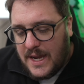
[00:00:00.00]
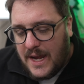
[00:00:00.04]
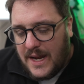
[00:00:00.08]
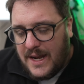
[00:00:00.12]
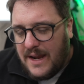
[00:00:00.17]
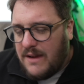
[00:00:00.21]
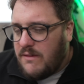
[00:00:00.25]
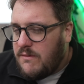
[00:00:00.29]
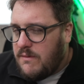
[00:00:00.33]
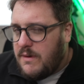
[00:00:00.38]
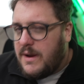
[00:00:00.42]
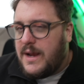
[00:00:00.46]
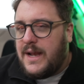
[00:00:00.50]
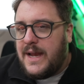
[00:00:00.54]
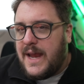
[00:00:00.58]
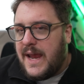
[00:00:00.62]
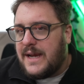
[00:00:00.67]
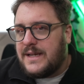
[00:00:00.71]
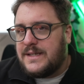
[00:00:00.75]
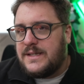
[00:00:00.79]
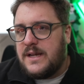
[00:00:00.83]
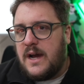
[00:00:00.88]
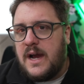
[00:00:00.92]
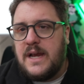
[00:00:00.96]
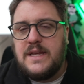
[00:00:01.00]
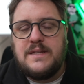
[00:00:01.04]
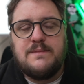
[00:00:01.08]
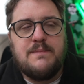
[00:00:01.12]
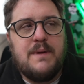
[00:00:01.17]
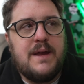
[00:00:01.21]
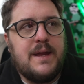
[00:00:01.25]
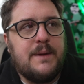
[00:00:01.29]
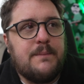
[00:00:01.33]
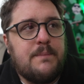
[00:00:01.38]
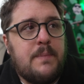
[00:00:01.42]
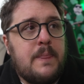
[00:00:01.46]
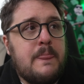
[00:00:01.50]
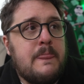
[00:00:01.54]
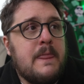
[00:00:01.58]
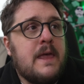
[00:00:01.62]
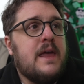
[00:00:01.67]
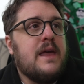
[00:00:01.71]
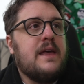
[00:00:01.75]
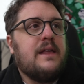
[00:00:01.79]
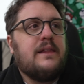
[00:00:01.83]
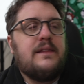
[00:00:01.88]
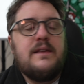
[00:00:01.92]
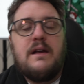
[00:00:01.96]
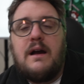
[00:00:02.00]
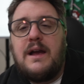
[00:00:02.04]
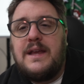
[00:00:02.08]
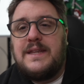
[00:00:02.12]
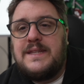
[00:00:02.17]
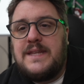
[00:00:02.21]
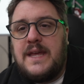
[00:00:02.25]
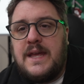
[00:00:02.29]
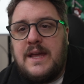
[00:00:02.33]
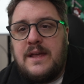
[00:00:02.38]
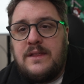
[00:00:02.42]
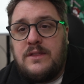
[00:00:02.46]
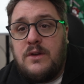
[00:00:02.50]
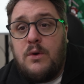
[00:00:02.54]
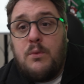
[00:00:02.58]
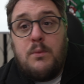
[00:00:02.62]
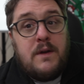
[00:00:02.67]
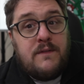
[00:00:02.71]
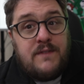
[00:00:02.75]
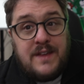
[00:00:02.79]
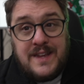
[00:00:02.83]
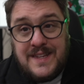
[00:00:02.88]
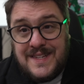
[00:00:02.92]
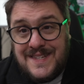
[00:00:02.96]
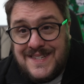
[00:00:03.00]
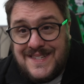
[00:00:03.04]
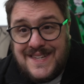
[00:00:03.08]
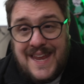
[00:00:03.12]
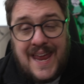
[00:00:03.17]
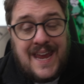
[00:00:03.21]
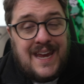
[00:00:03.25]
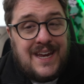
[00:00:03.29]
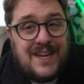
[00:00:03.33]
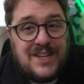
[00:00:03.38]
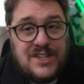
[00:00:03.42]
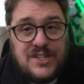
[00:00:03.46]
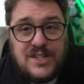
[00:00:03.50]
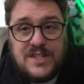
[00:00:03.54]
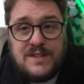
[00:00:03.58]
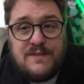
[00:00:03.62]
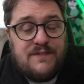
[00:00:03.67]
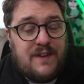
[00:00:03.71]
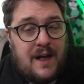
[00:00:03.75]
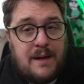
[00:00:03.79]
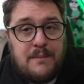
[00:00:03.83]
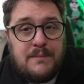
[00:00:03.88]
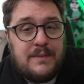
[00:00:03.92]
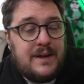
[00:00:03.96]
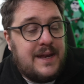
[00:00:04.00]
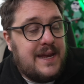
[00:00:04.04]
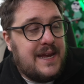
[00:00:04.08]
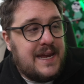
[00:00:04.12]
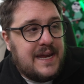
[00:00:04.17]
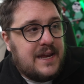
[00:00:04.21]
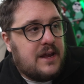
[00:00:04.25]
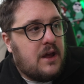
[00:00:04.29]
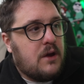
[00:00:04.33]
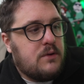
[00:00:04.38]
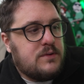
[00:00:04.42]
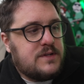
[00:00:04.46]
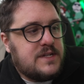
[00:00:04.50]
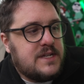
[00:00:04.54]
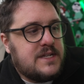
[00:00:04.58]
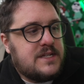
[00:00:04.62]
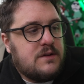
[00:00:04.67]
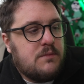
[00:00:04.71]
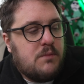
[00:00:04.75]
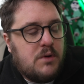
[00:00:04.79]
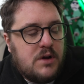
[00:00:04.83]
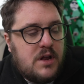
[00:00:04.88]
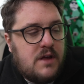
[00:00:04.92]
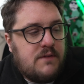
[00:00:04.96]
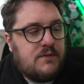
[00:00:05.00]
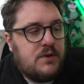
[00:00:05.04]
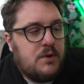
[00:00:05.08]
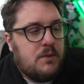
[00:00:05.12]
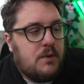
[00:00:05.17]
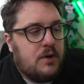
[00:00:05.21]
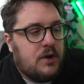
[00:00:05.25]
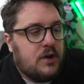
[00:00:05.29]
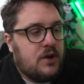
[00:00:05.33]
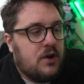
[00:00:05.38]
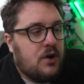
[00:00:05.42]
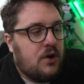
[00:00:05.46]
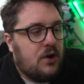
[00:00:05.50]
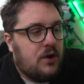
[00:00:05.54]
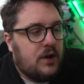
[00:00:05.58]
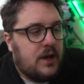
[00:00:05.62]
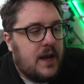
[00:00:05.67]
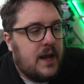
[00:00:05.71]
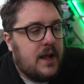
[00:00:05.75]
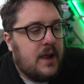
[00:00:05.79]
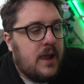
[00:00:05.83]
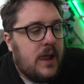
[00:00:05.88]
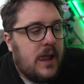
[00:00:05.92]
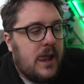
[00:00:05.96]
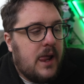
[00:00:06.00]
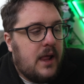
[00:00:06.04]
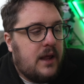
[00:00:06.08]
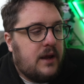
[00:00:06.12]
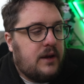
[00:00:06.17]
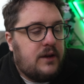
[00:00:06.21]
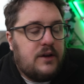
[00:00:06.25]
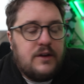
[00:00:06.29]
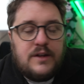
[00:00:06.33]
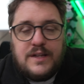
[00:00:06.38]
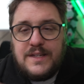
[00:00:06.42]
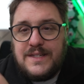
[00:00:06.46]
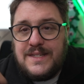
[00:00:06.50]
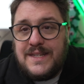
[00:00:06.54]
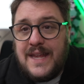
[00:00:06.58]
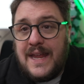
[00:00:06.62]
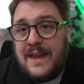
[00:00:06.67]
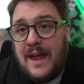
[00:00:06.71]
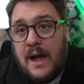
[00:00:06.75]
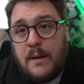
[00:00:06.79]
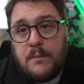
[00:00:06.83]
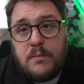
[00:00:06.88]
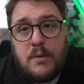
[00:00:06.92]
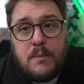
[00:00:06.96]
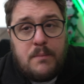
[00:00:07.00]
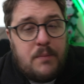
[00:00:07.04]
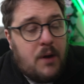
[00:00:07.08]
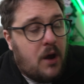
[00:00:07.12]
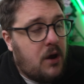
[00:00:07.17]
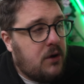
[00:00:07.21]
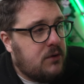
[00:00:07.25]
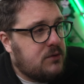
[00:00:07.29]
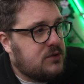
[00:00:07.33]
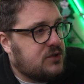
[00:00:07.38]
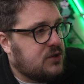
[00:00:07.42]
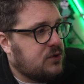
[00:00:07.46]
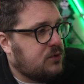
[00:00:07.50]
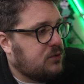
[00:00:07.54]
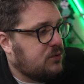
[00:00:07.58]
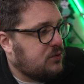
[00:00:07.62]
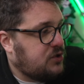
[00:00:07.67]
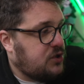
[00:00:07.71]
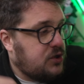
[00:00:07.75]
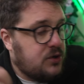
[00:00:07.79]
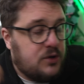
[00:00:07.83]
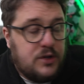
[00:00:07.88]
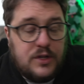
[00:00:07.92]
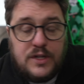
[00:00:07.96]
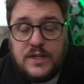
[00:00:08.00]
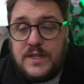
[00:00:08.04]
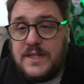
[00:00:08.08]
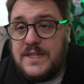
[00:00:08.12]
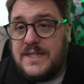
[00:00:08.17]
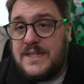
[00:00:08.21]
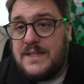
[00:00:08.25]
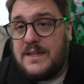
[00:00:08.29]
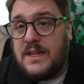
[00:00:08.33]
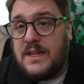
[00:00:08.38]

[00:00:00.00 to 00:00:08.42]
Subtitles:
And that really excites me. The idea that within Sage's family ecosystem, whatever you want to call it, you can send out proposals, you can